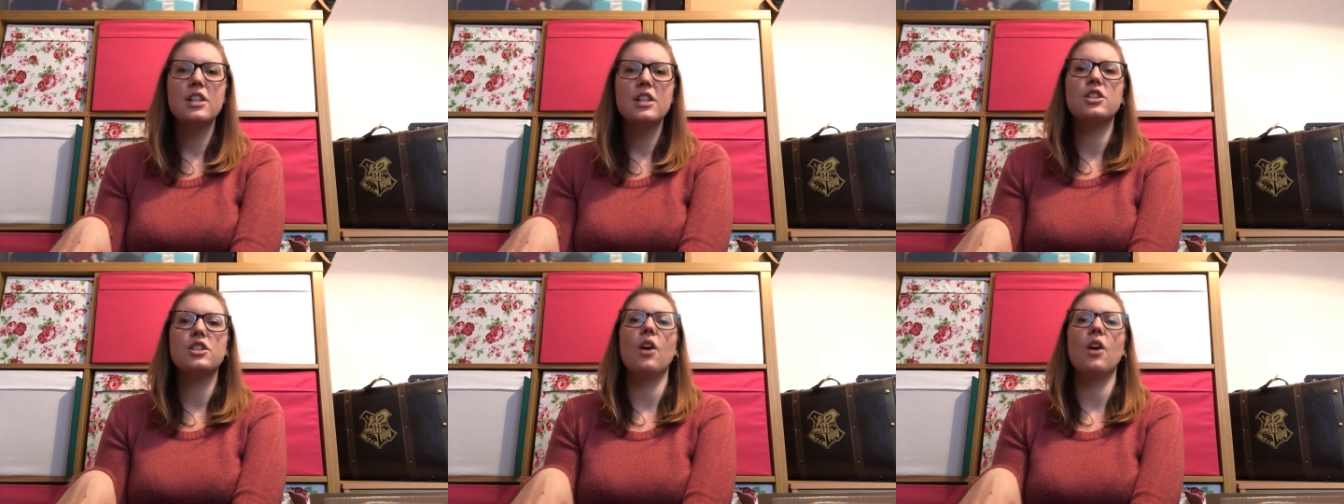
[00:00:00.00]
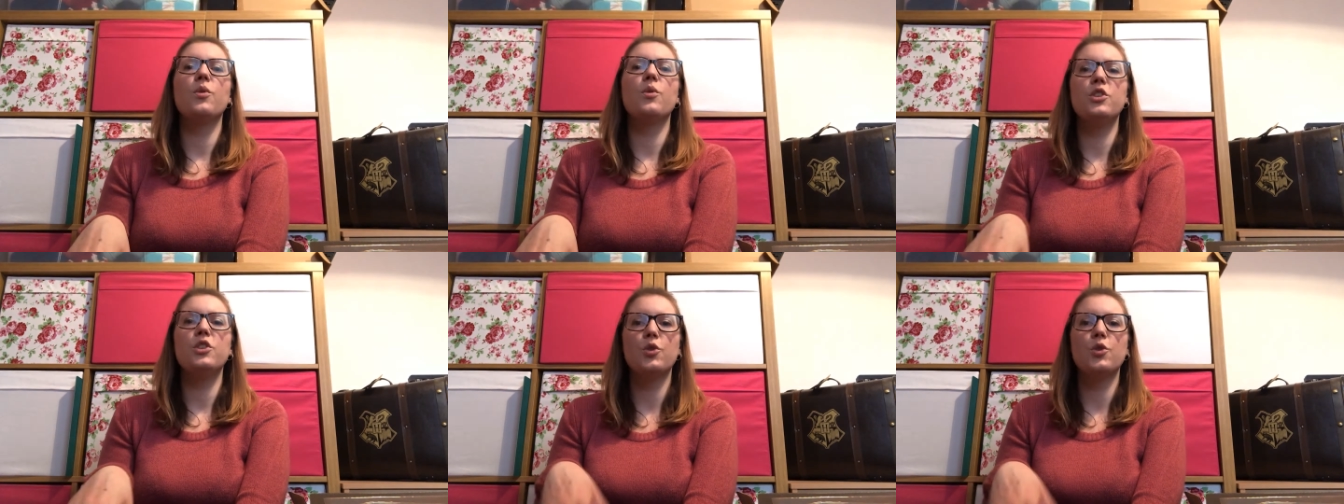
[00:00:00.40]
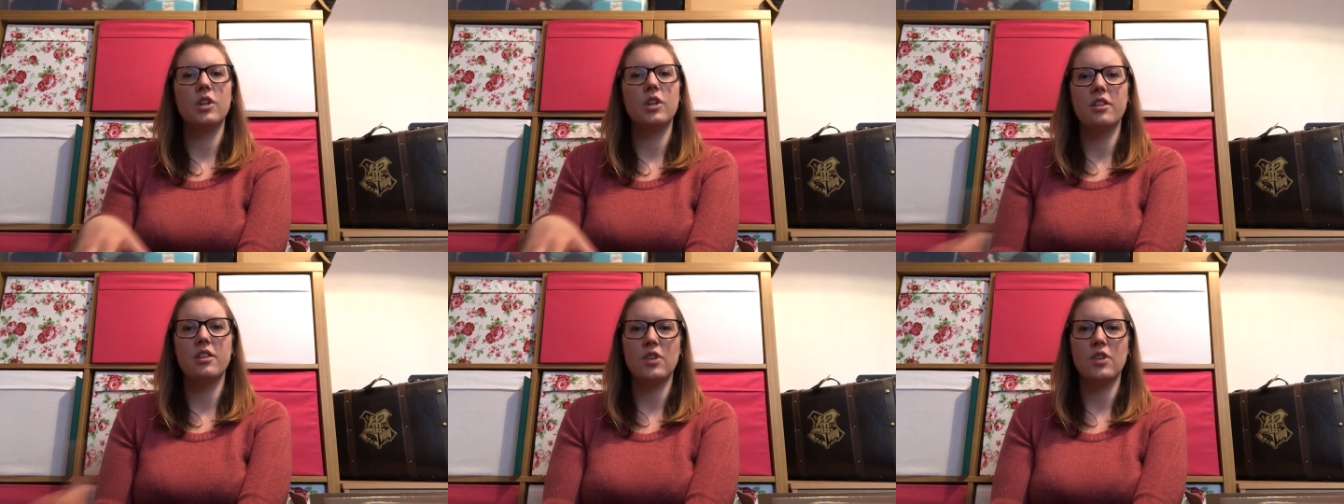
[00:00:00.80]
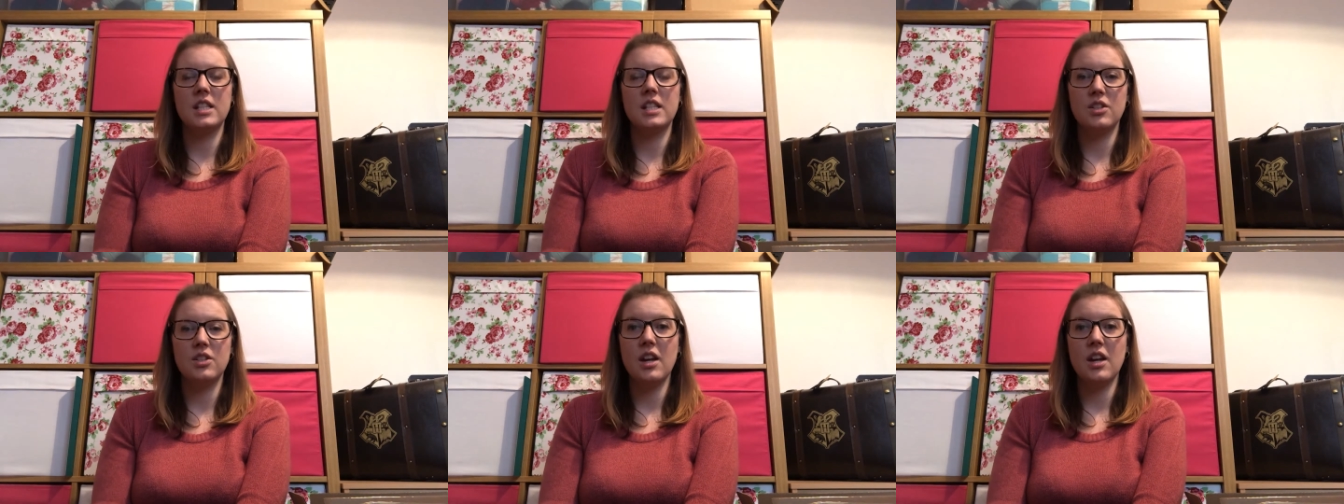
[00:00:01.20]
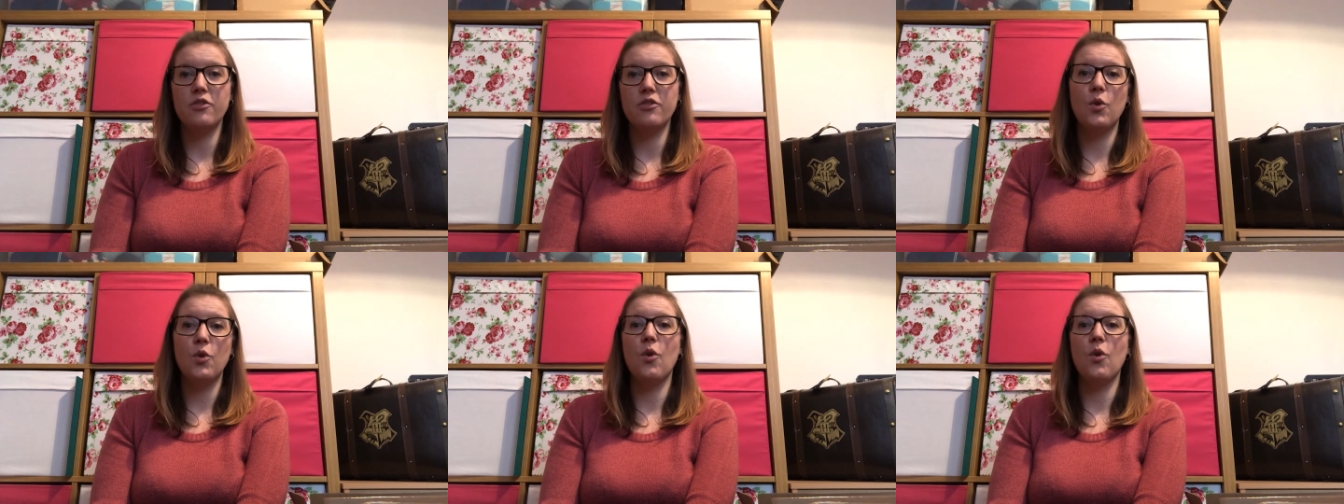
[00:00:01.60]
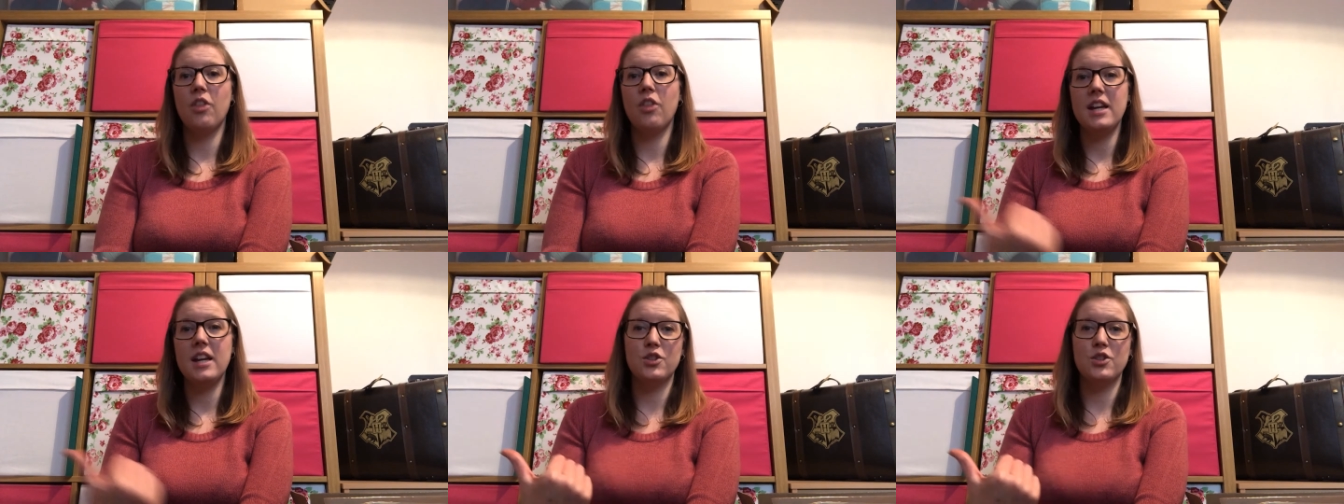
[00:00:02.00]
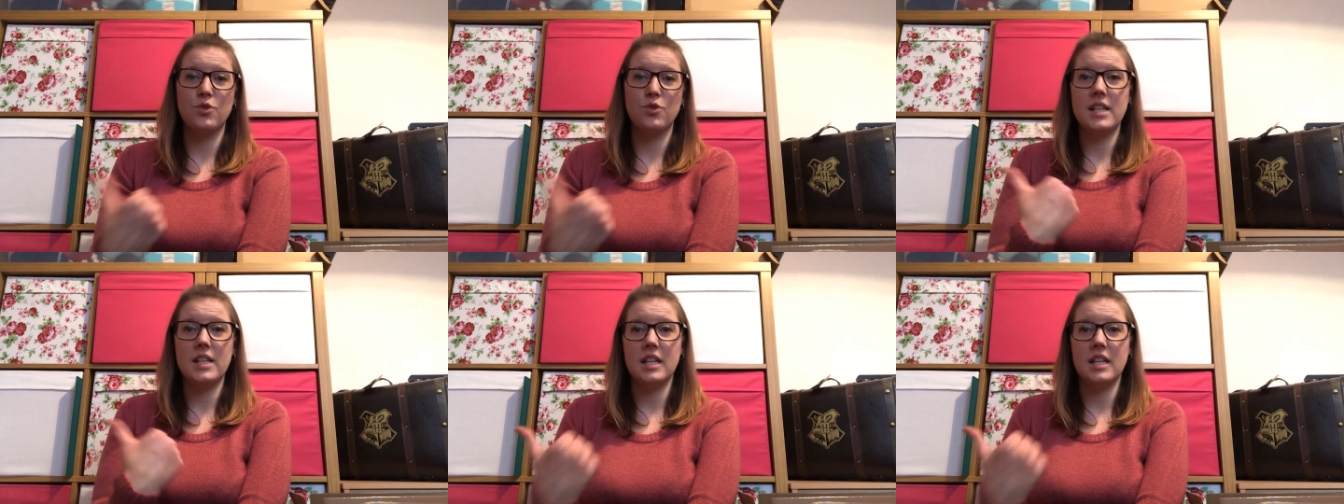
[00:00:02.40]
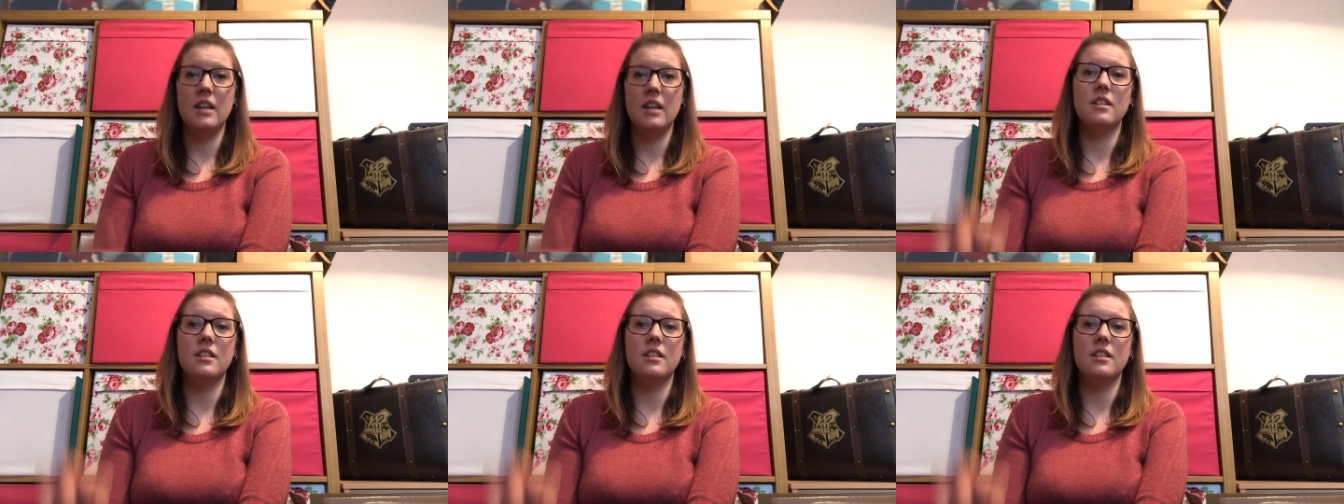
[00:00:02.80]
So you could either dress it yourself or they could dress it